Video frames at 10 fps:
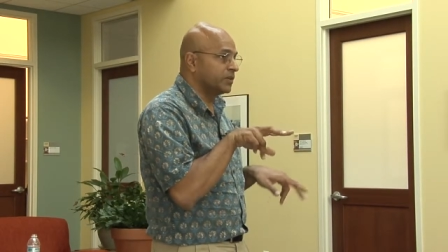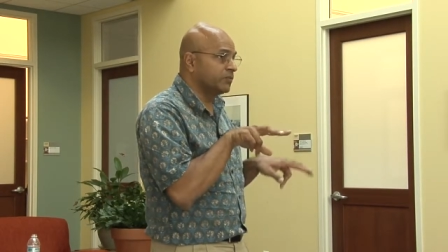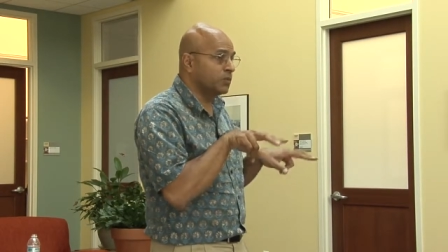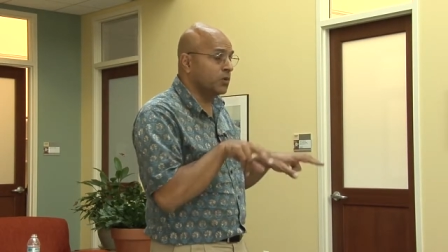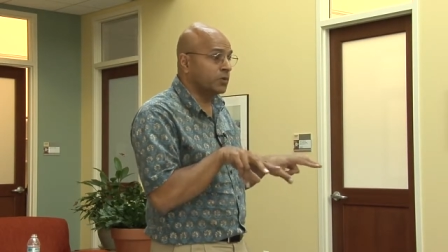
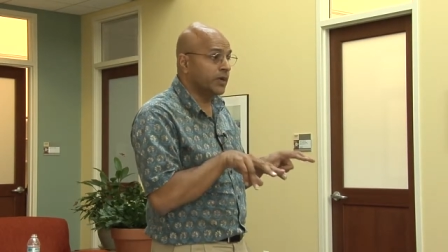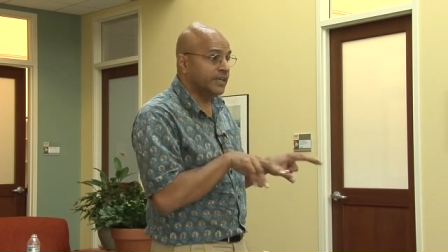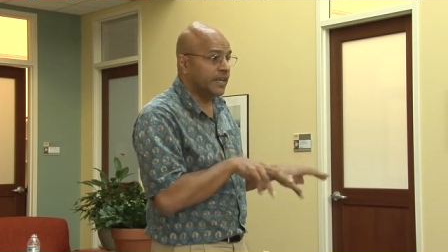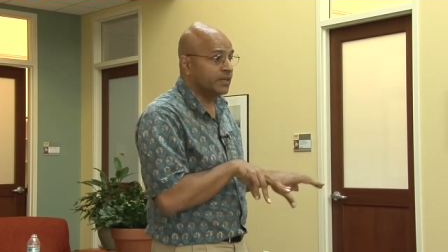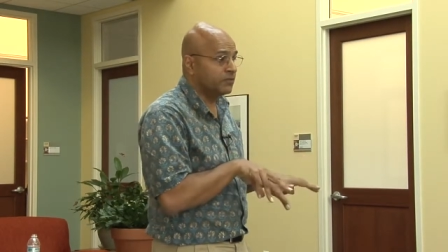if you want to
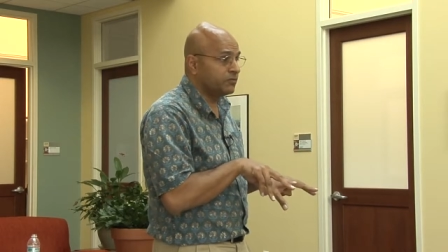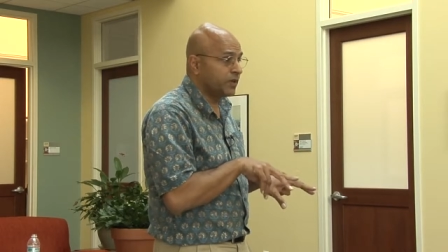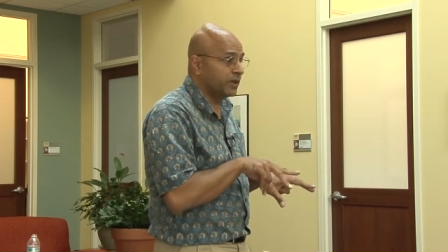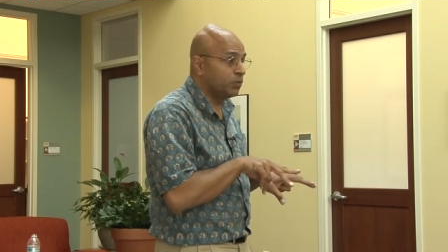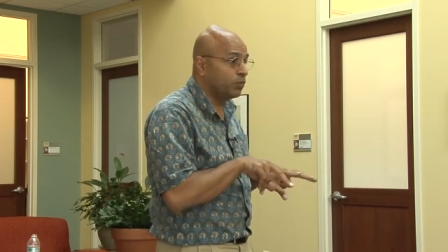
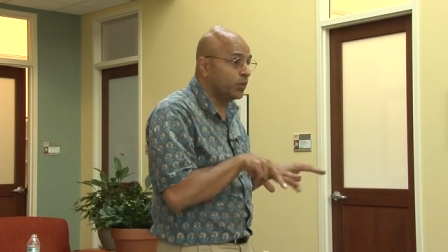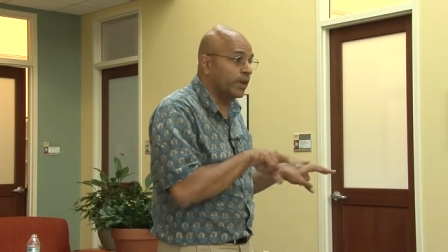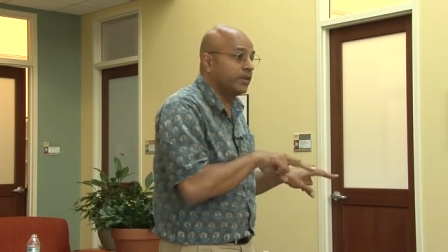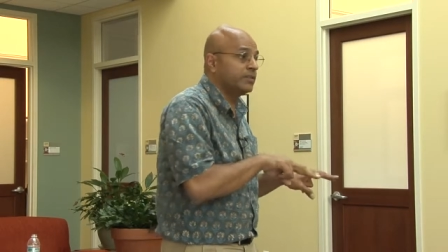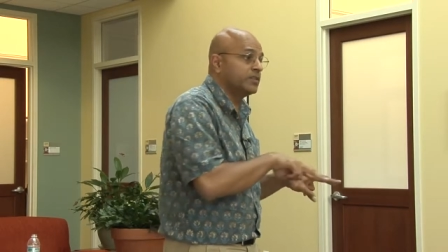identify
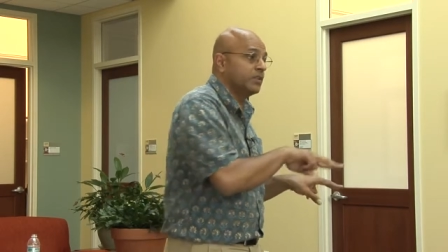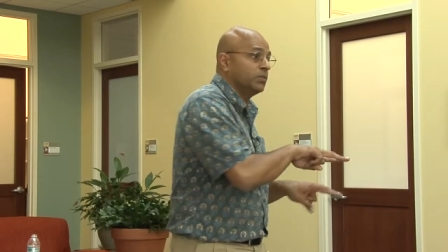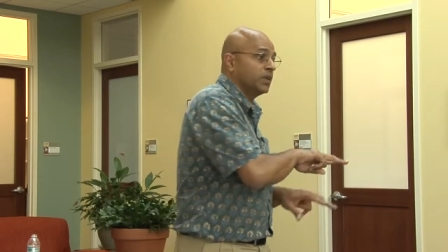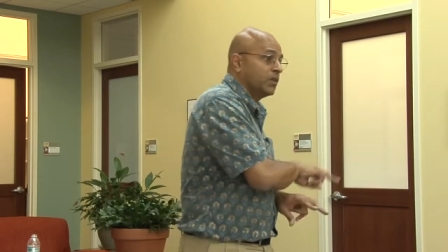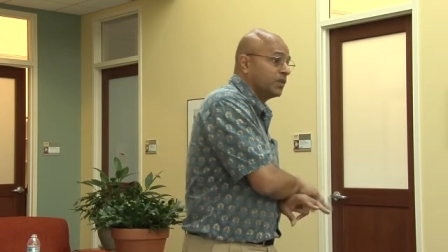where a
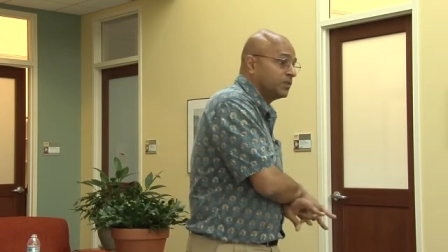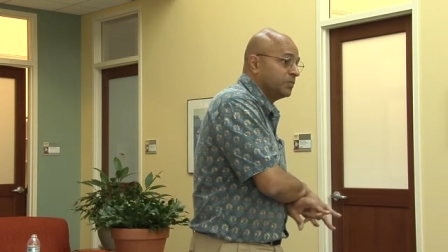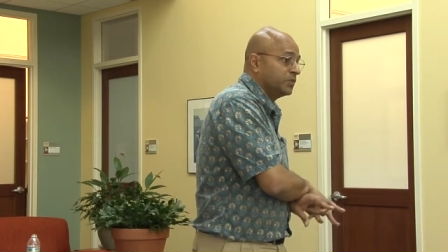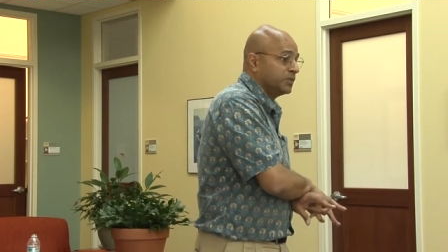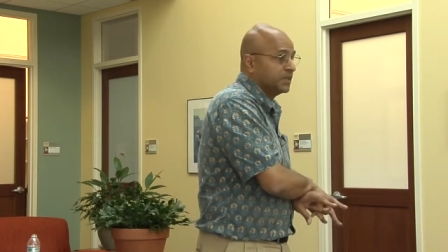genuine
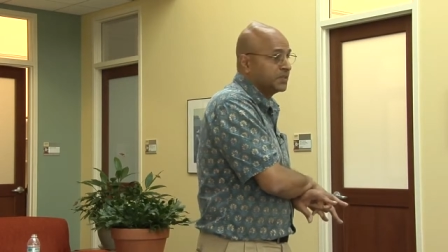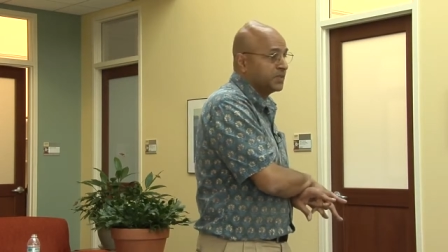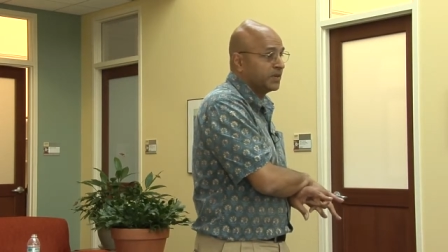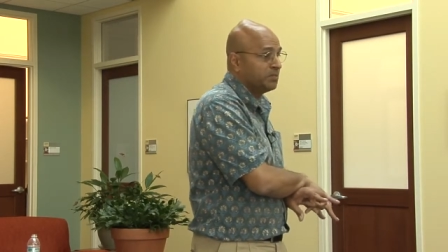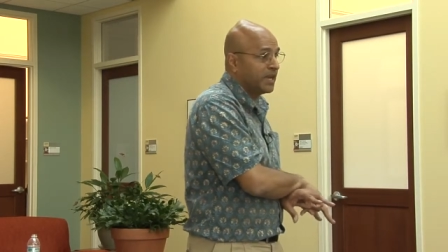contribution is
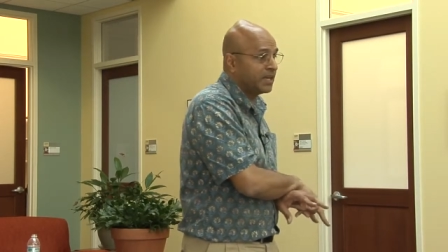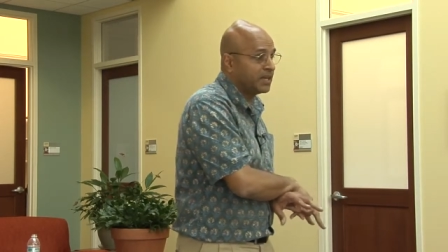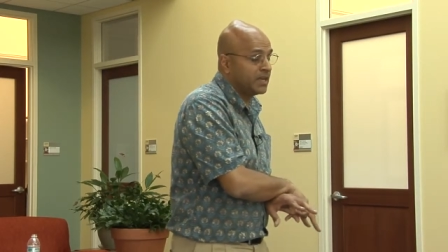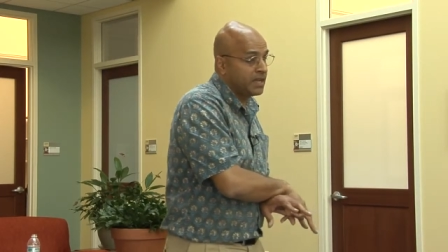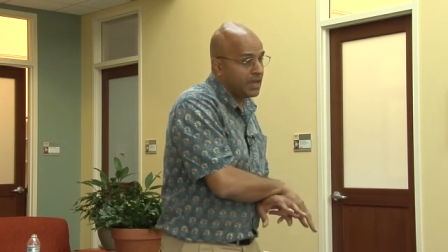being made